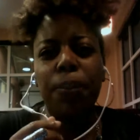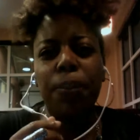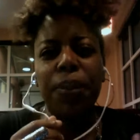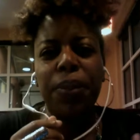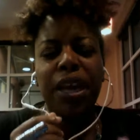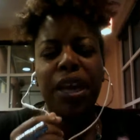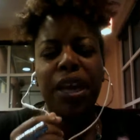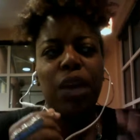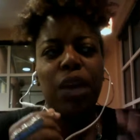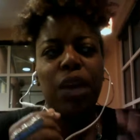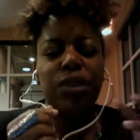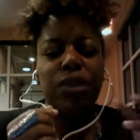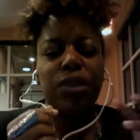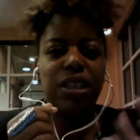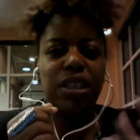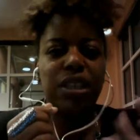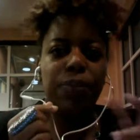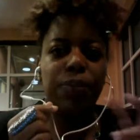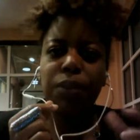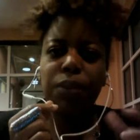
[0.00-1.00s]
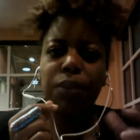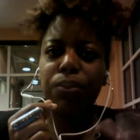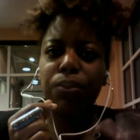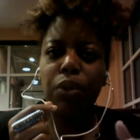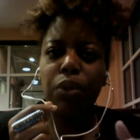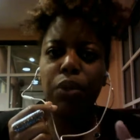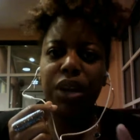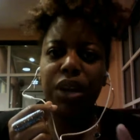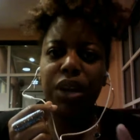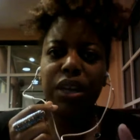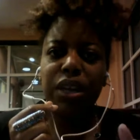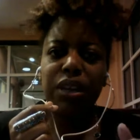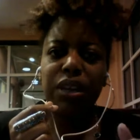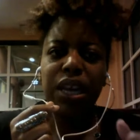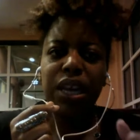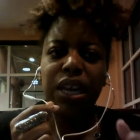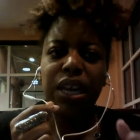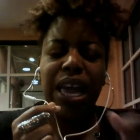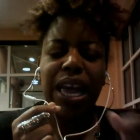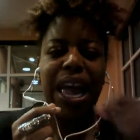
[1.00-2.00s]
There was something broken.
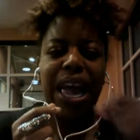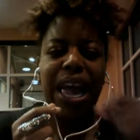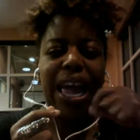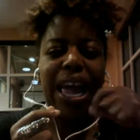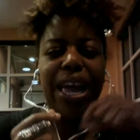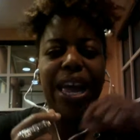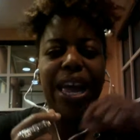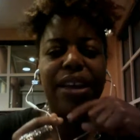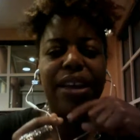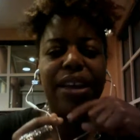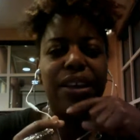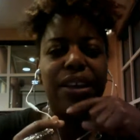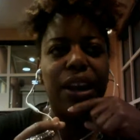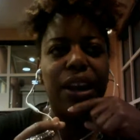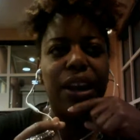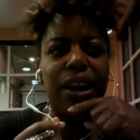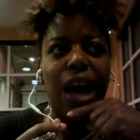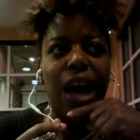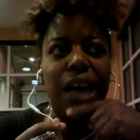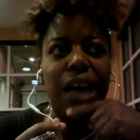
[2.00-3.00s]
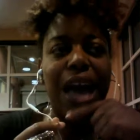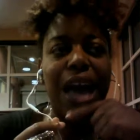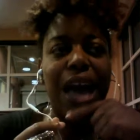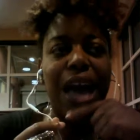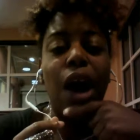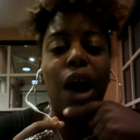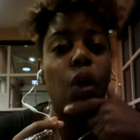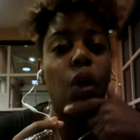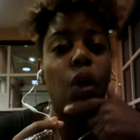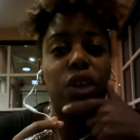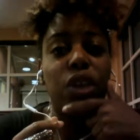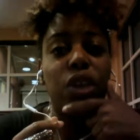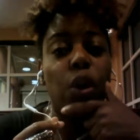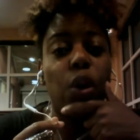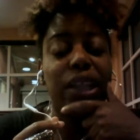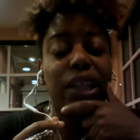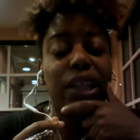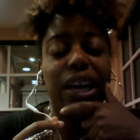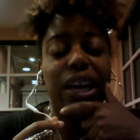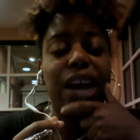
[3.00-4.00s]
And the only
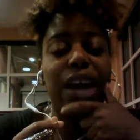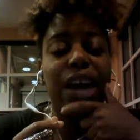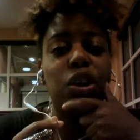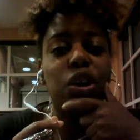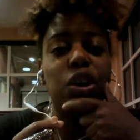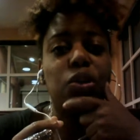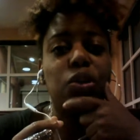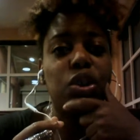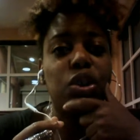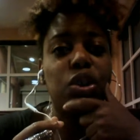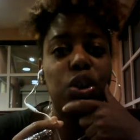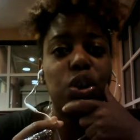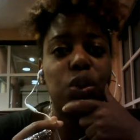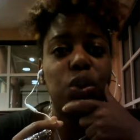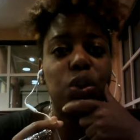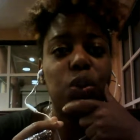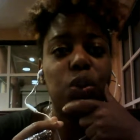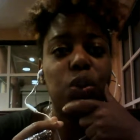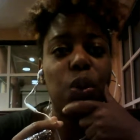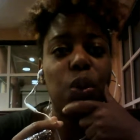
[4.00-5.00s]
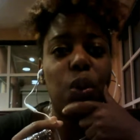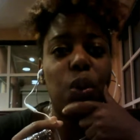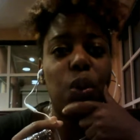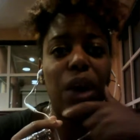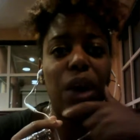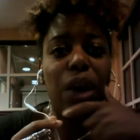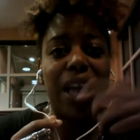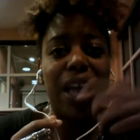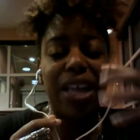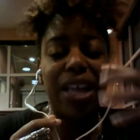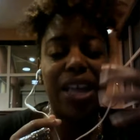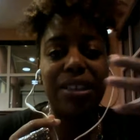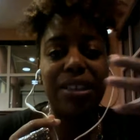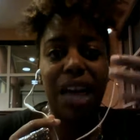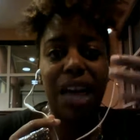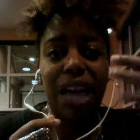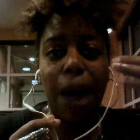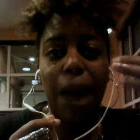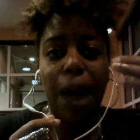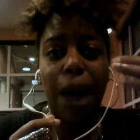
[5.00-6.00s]
thing I knew to do at that
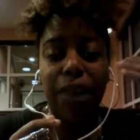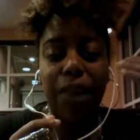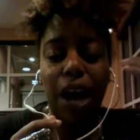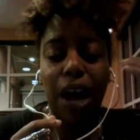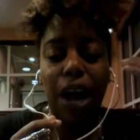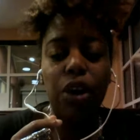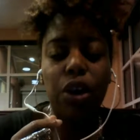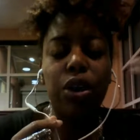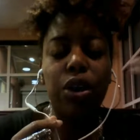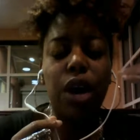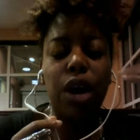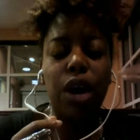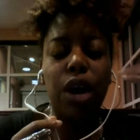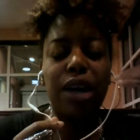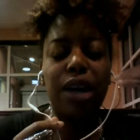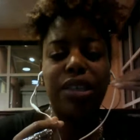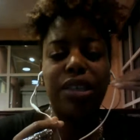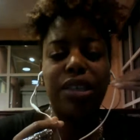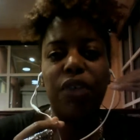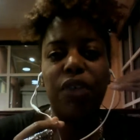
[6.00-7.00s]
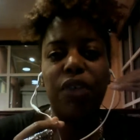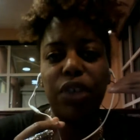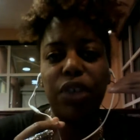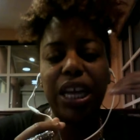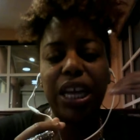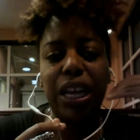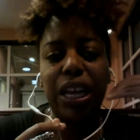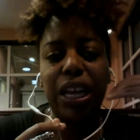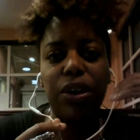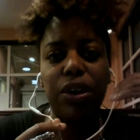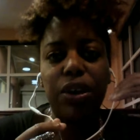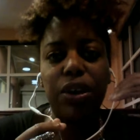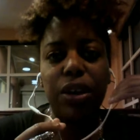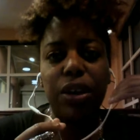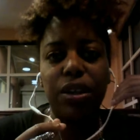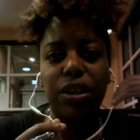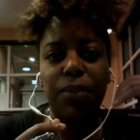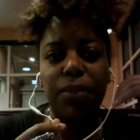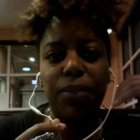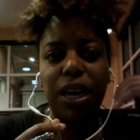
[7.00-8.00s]
time, that I heard God say really clearly to
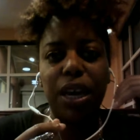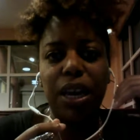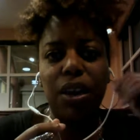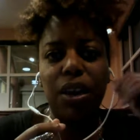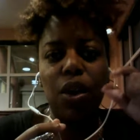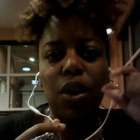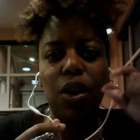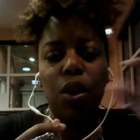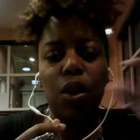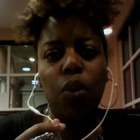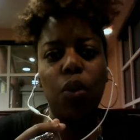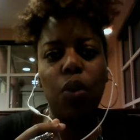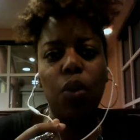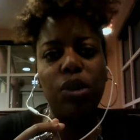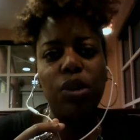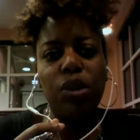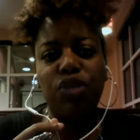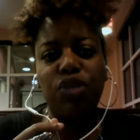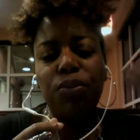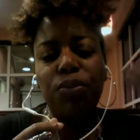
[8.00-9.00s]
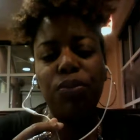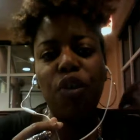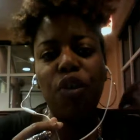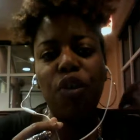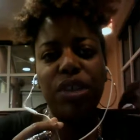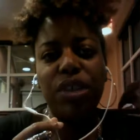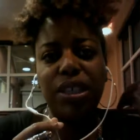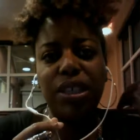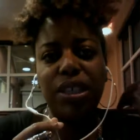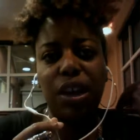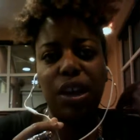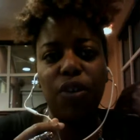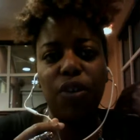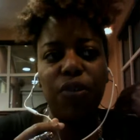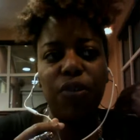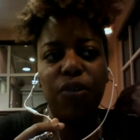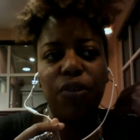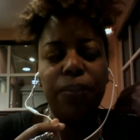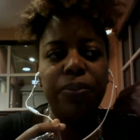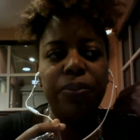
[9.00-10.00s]
me, was remove yourself.
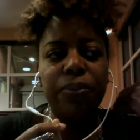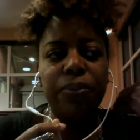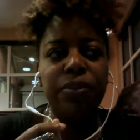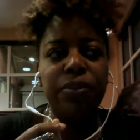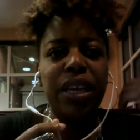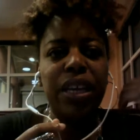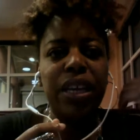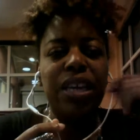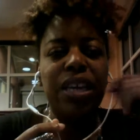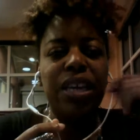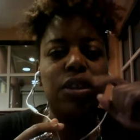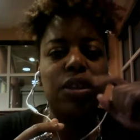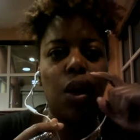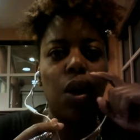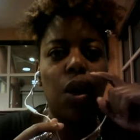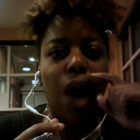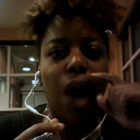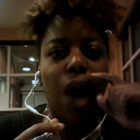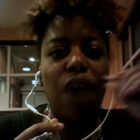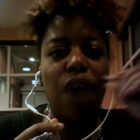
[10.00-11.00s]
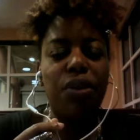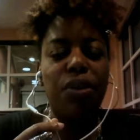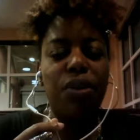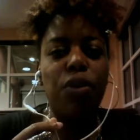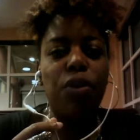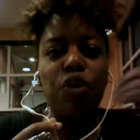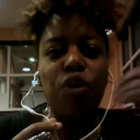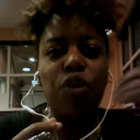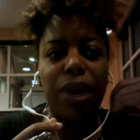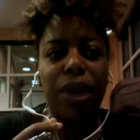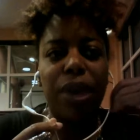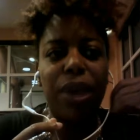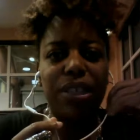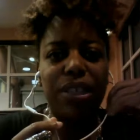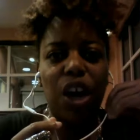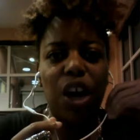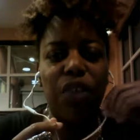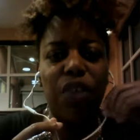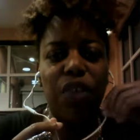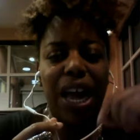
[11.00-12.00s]
So I removed myself
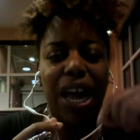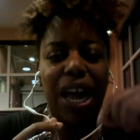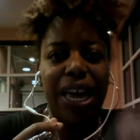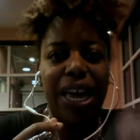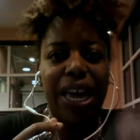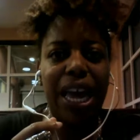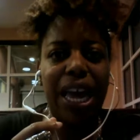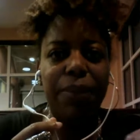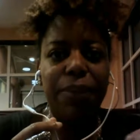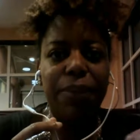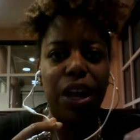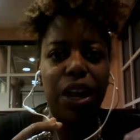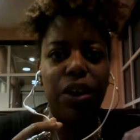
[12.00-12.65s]
and I came here.